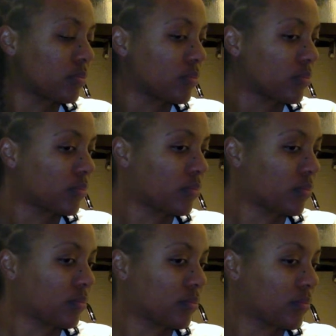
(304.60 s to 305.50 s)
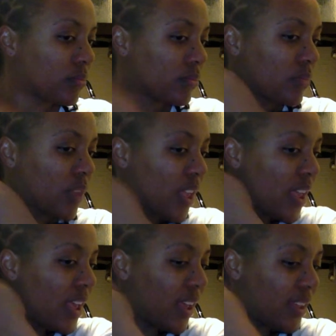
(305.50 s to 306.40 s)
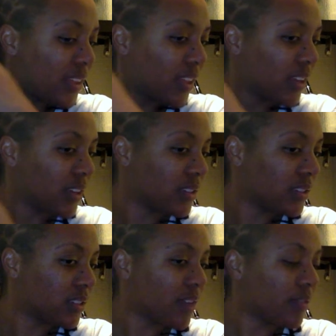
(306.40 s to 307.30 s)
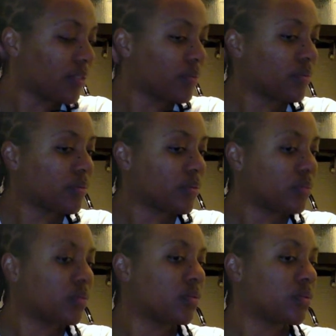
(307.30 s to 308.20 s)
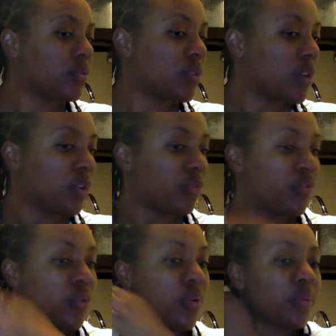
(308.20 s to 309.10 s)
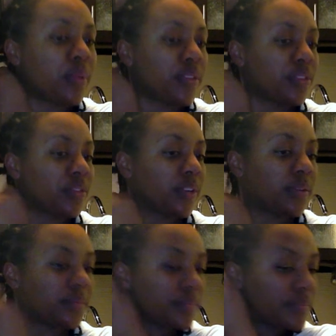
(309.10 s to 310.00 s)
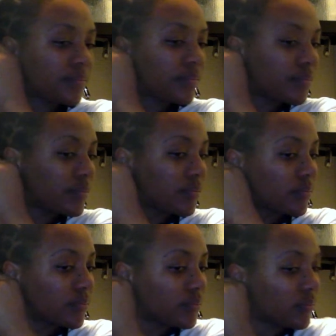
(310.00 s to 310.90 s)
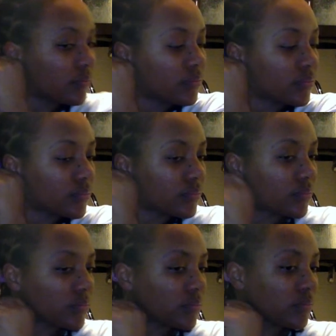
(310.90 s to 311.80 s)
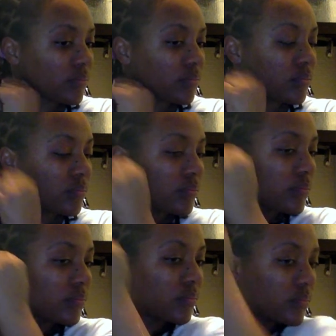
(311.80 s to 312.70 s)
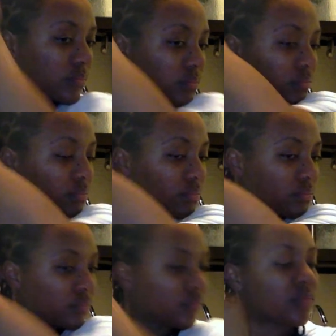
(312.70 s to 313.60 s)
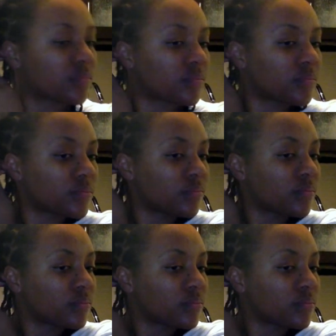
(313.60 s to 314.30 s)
when you wrap on yourself. So I pull some of the hair through, and you see I'm holding it next to my braid, the lock,